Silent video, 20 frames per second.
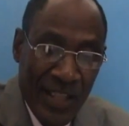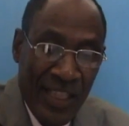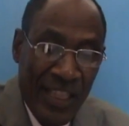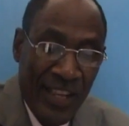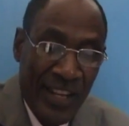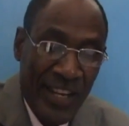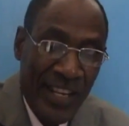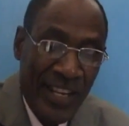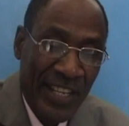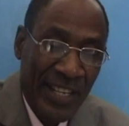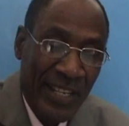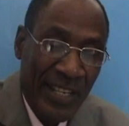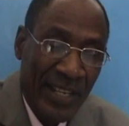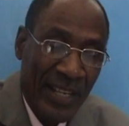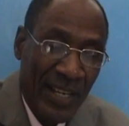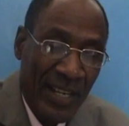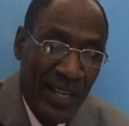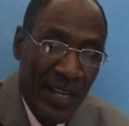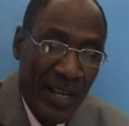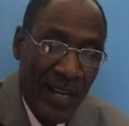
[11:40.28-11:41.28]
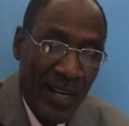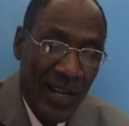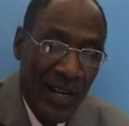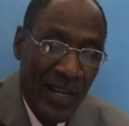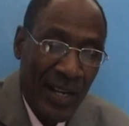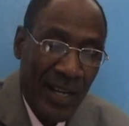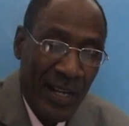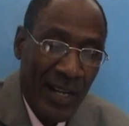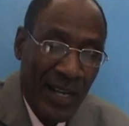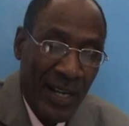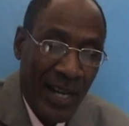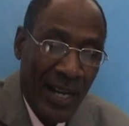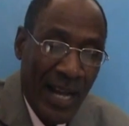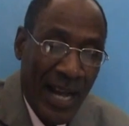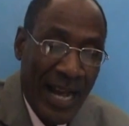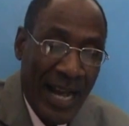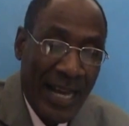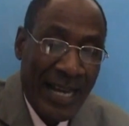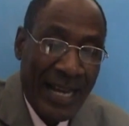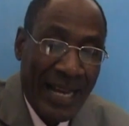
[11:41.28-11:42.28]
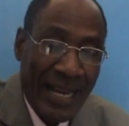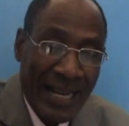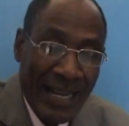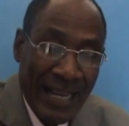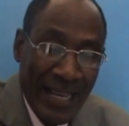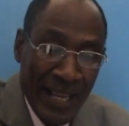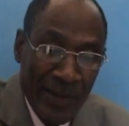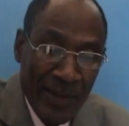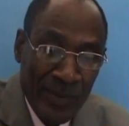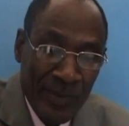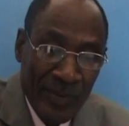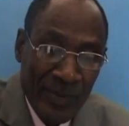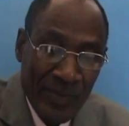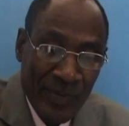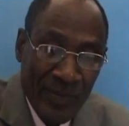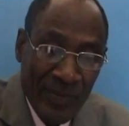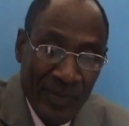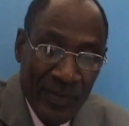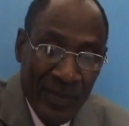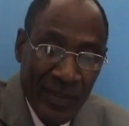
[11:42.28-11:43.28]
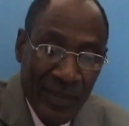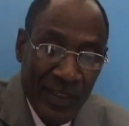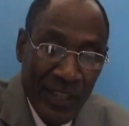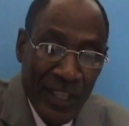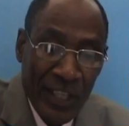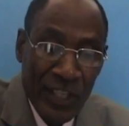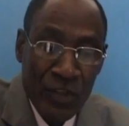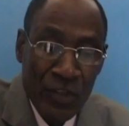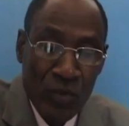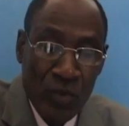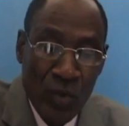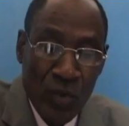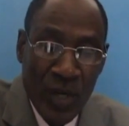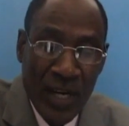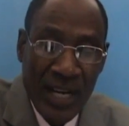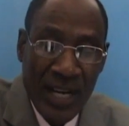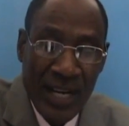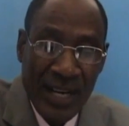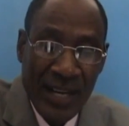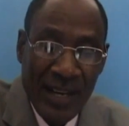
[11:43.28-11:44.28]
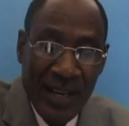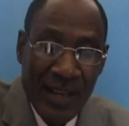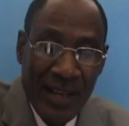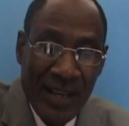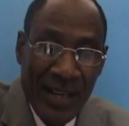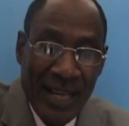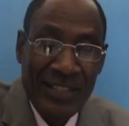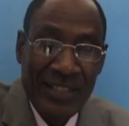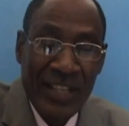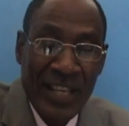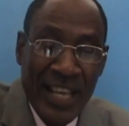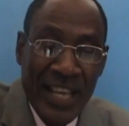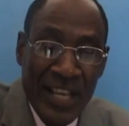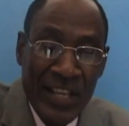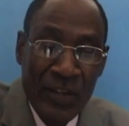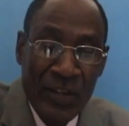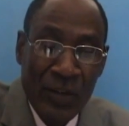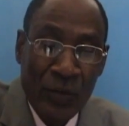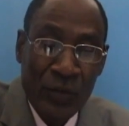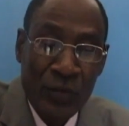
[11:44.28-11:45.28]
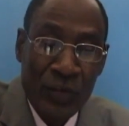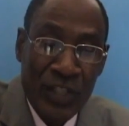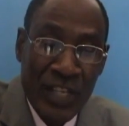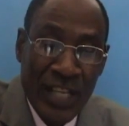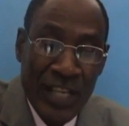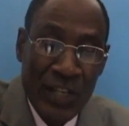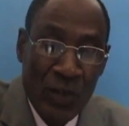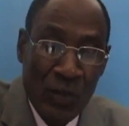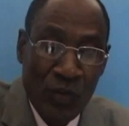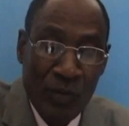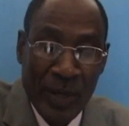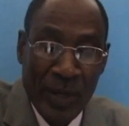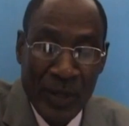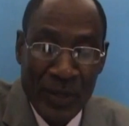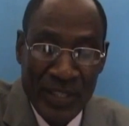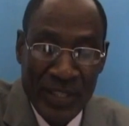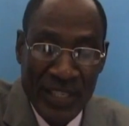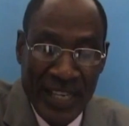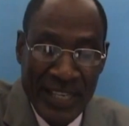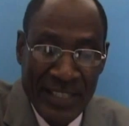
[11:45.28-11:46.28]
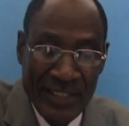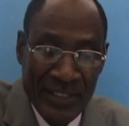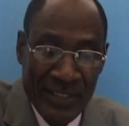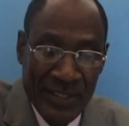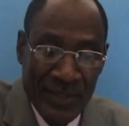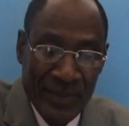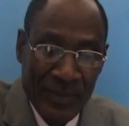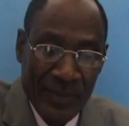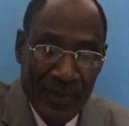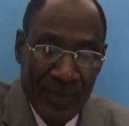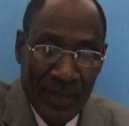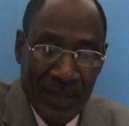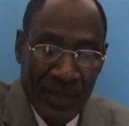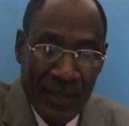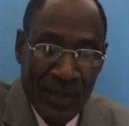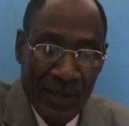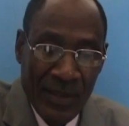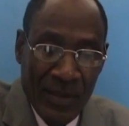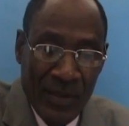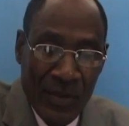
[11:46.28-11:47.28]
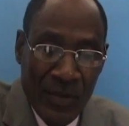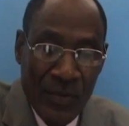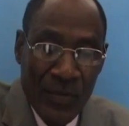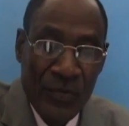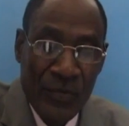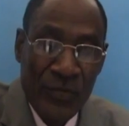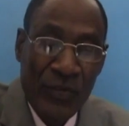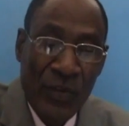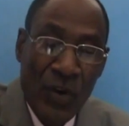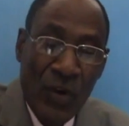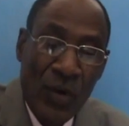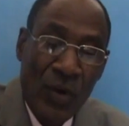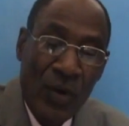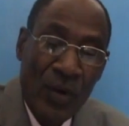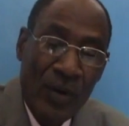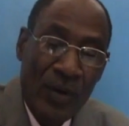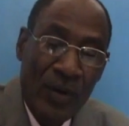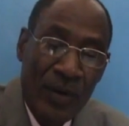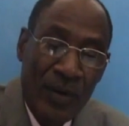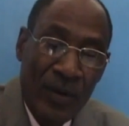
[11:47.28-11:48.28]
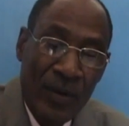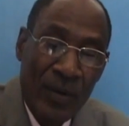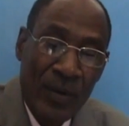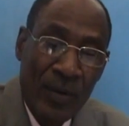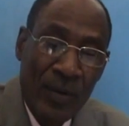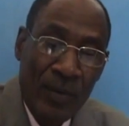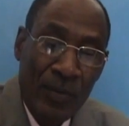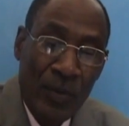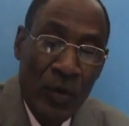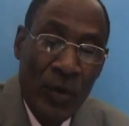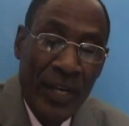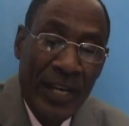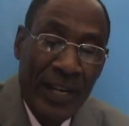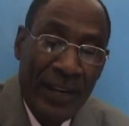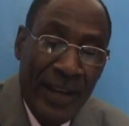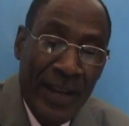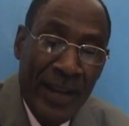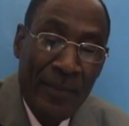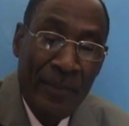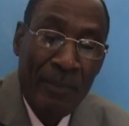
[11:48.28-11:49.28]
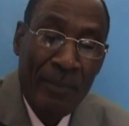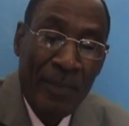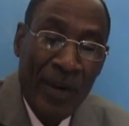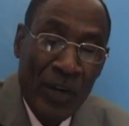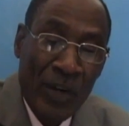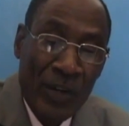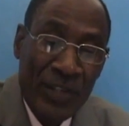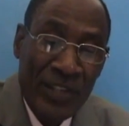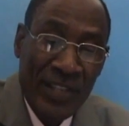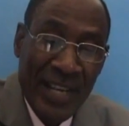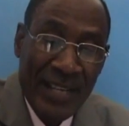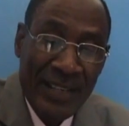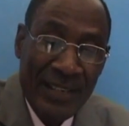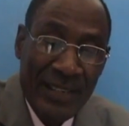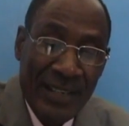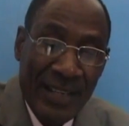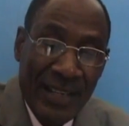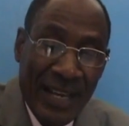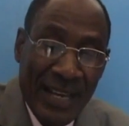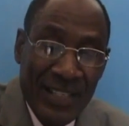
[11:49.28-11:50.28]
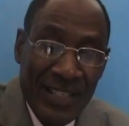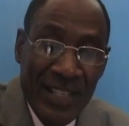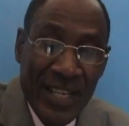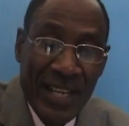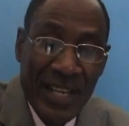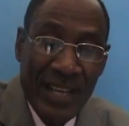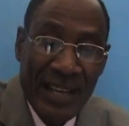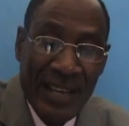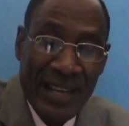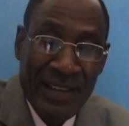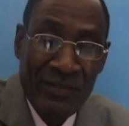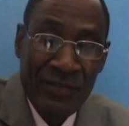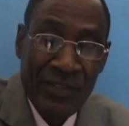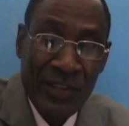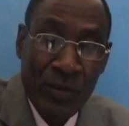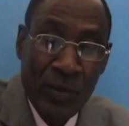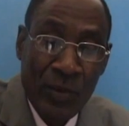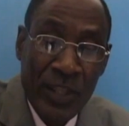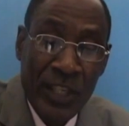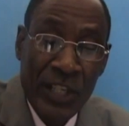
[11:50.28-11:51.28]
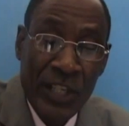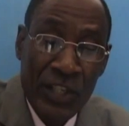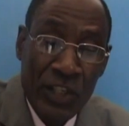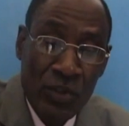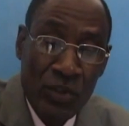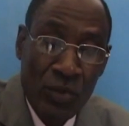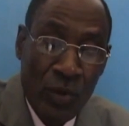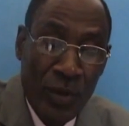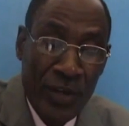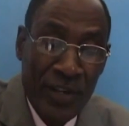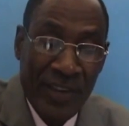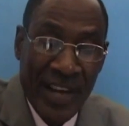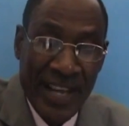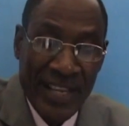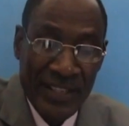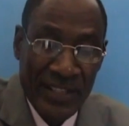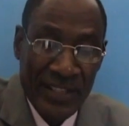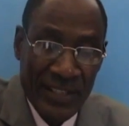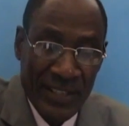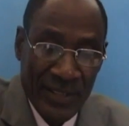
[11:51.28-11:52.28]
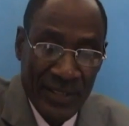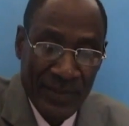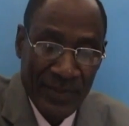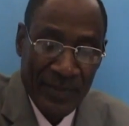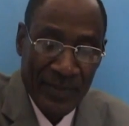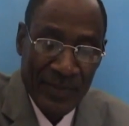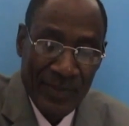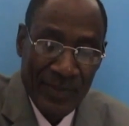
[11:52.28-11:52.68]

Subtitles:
3, acclaim the Ritunga as head of state of Barotseland. 4, proclaim Barotseland as a country with its own right.